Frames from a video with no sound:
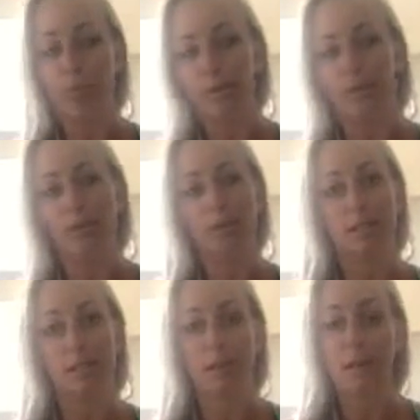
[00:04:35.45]
put down a
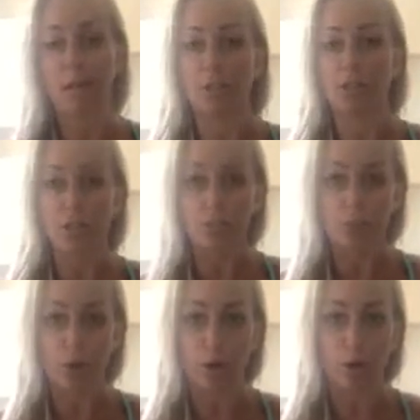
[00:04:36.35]
double bacon
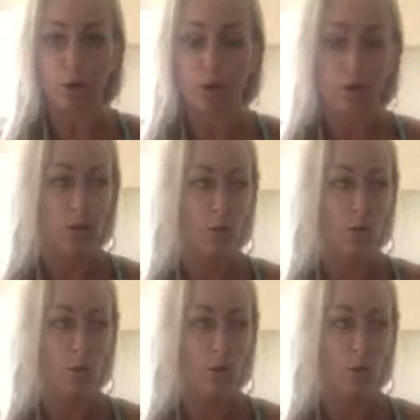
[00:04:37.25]
cheeseburger